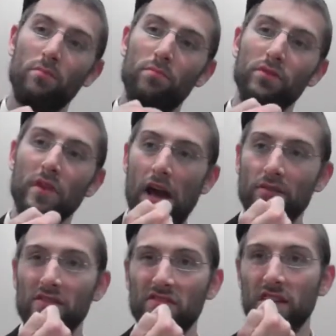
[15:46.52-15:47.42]
but you have
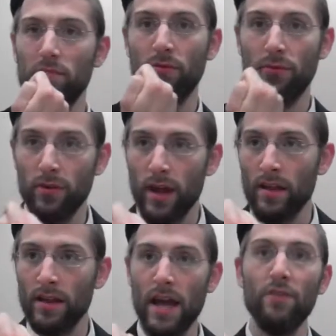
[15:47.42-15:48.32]
to see it
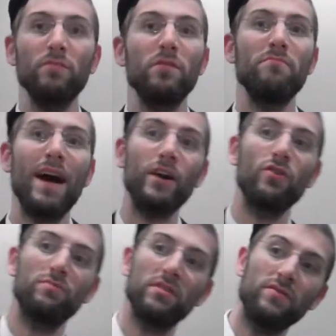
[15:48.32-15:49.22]
beforehand, and you have to be
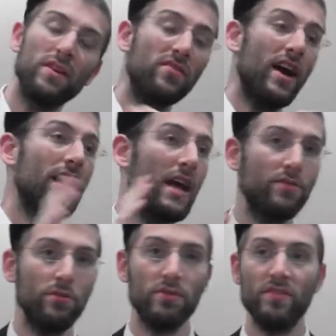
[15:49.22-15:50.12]
makar b'tviyasayin
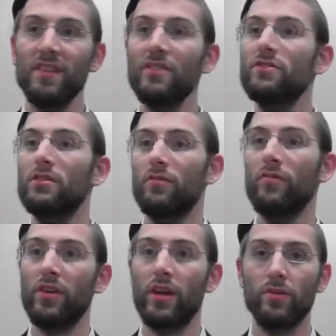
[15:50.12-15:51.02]
afterwards. It's not just enough
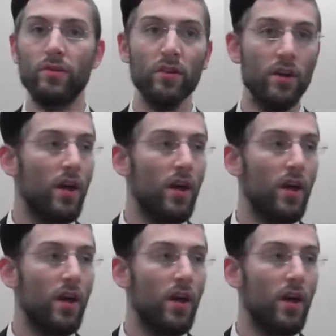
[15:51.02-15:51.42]
if you hear it.